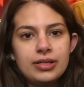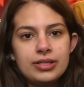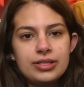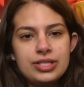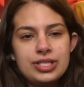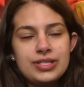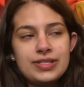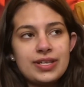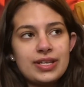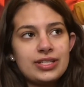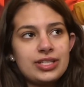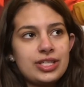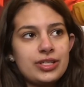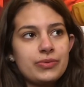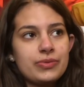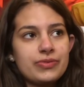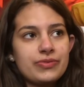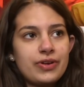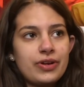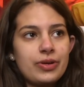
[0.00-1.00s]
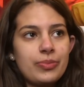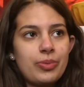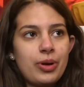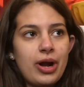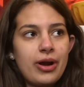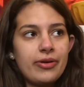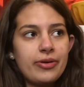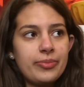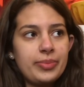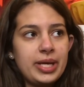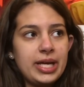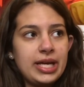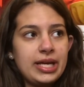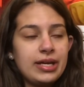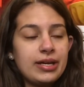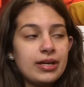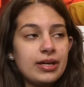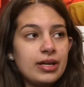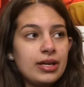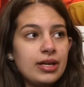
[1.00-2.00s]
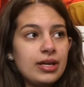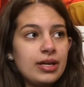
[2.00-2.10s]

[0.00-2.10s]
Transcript: She said she was very proud of me